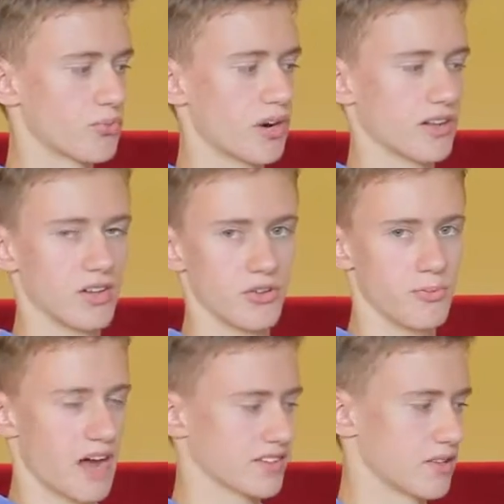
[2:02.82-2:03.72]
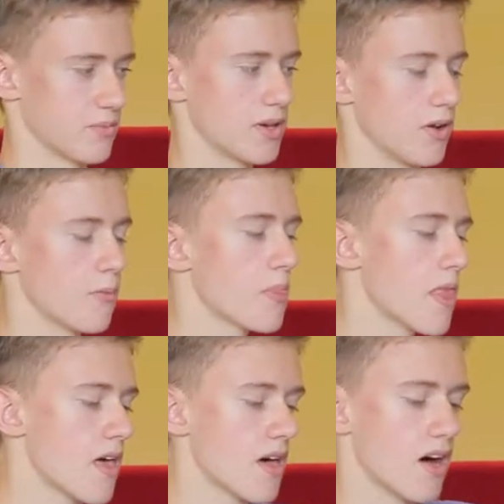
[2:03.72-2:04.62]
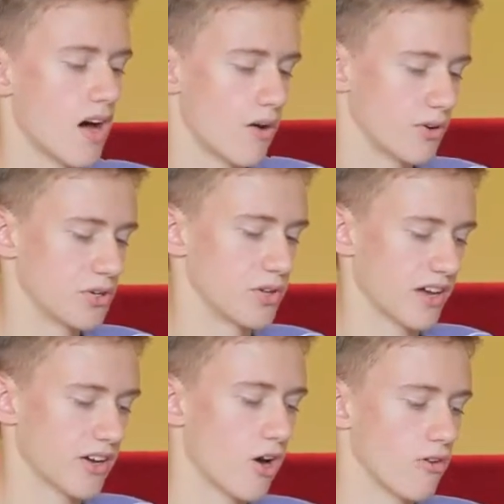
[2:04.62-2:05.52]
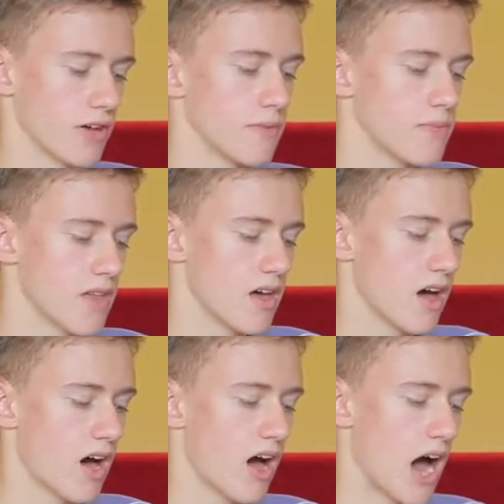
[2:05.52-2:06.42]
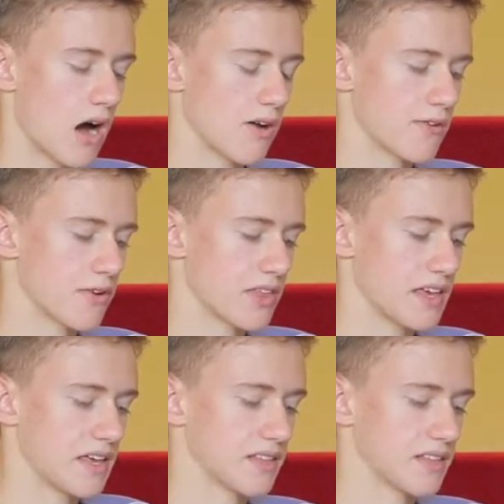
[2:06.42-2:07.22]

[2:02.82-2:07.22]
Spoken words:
spring loads back to the middle when you let go of it. However, the